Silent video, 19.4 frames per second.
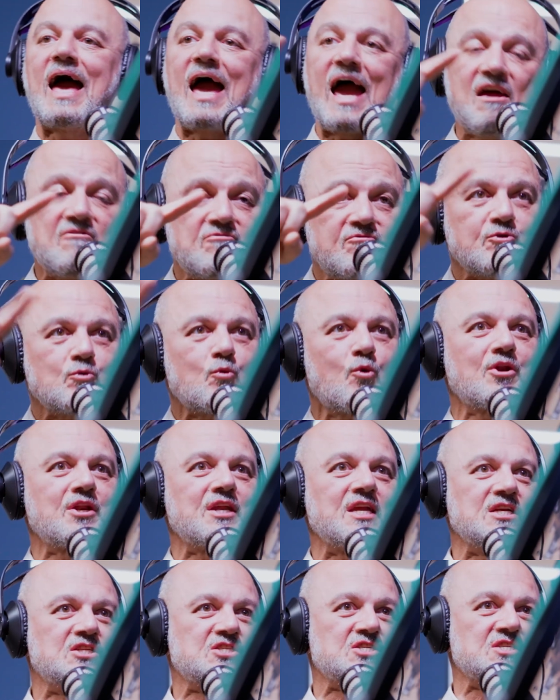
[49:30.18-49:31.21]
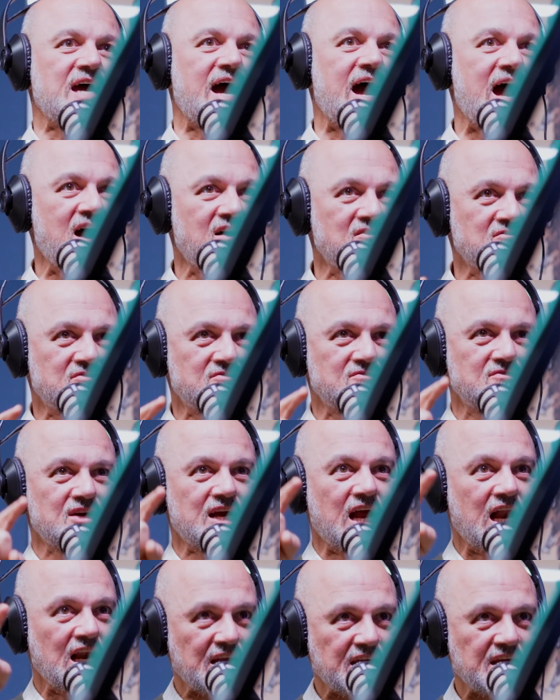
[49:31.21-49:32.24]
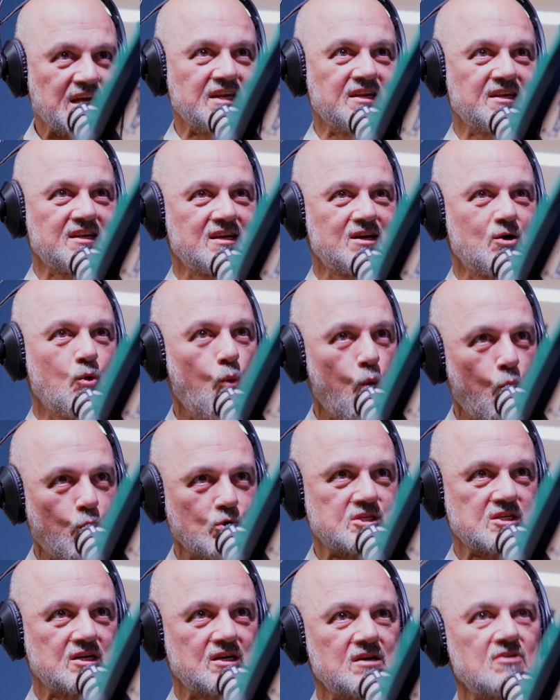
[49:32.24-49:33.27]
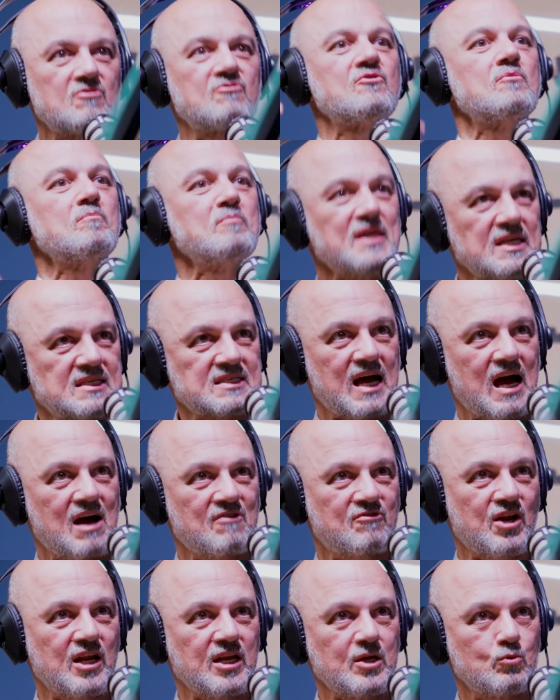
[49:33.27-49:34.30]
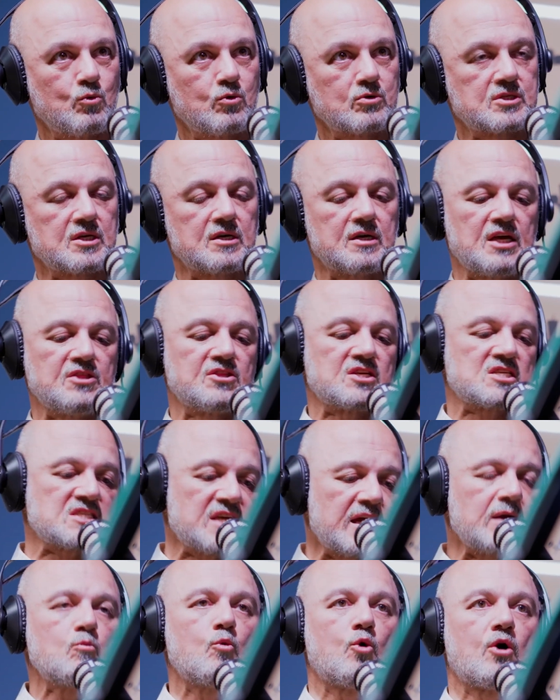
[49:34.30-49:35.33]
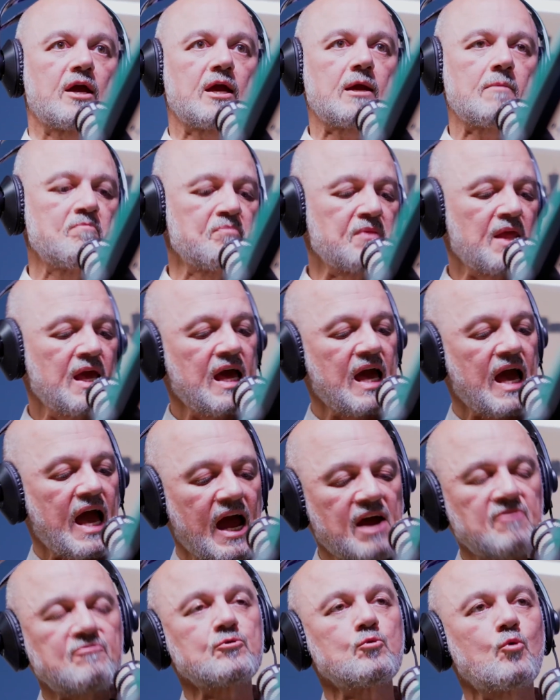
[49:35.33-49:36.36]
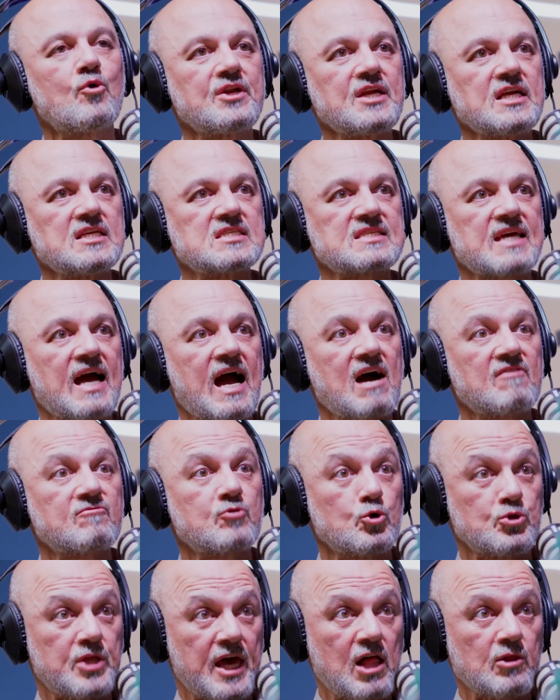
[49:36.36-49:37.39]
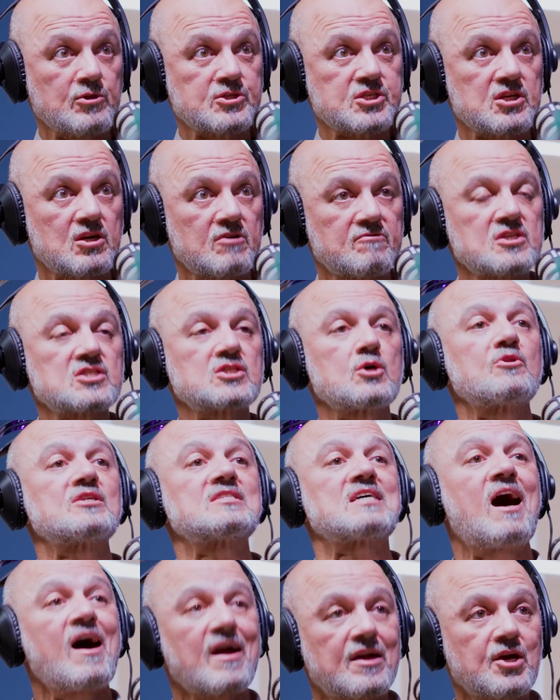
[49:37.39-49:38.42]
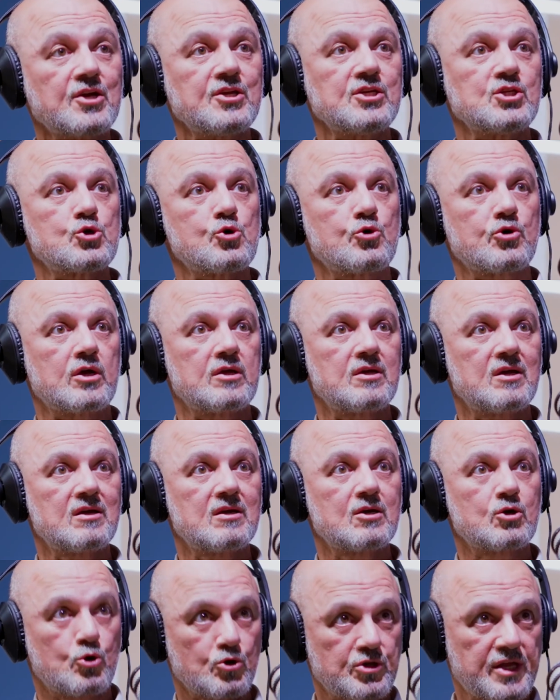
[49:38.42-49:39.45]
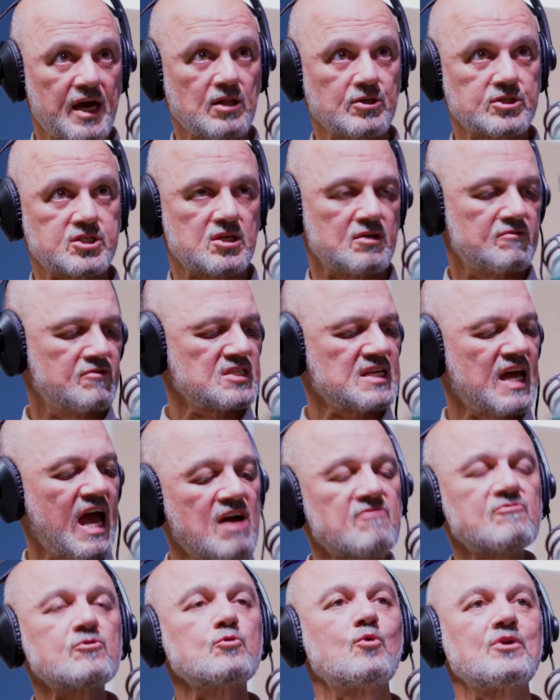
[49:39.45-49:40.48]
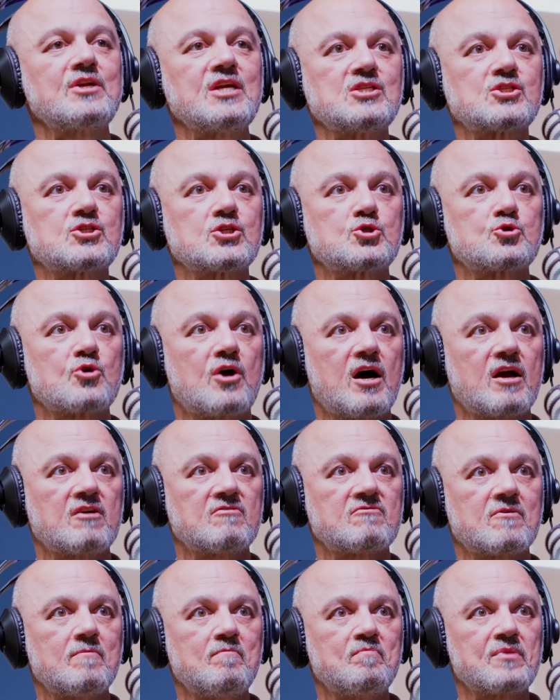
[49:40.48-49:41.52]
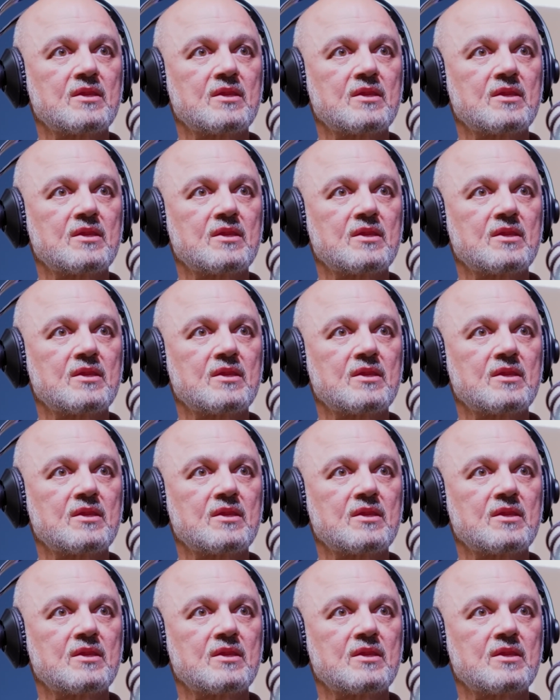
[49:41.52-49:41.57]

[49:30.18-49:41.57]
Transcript: everyone needs to have clean water for me to have clean water. In the same way, everyone needs to have good health service so that I can enjoy good health service. Everyone needs to drive